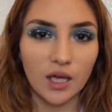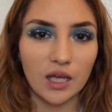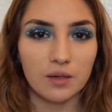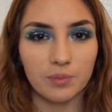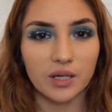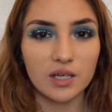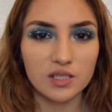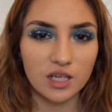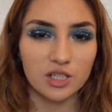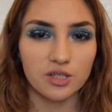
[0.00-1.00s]
And
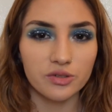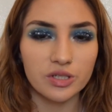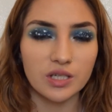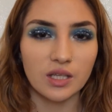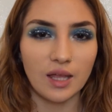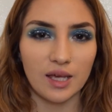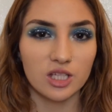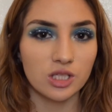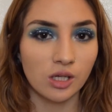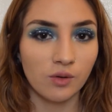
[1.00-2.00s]
because I do see like
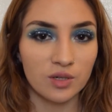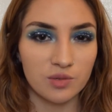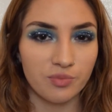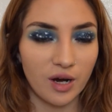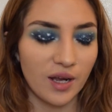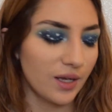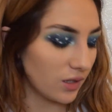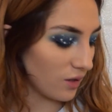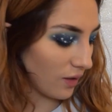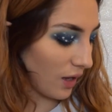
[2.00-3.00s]
snow is bright and
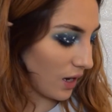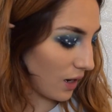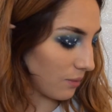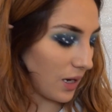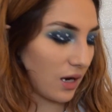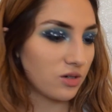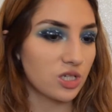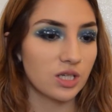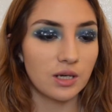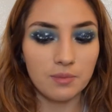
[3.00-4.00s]
all that, I'm now
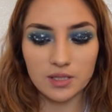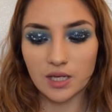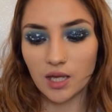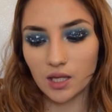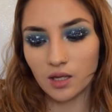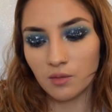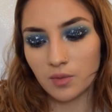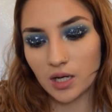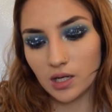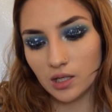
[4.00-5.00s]
just going to be taking
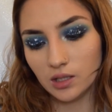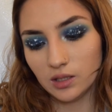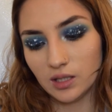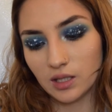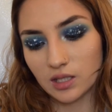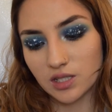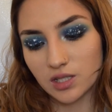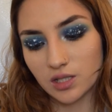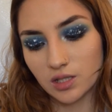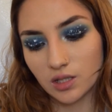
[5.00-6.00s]
my
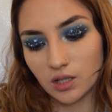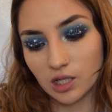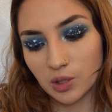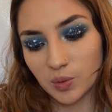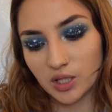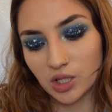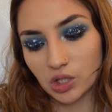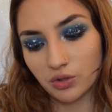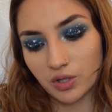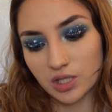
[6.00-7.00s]
NYX liquid
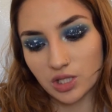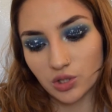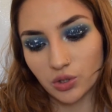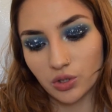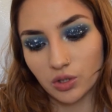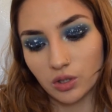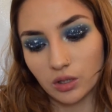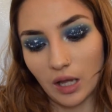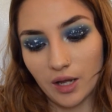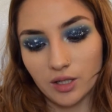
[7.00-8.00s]
crystal
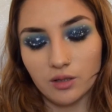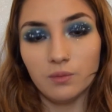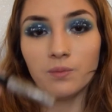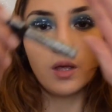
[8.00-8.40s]
liner.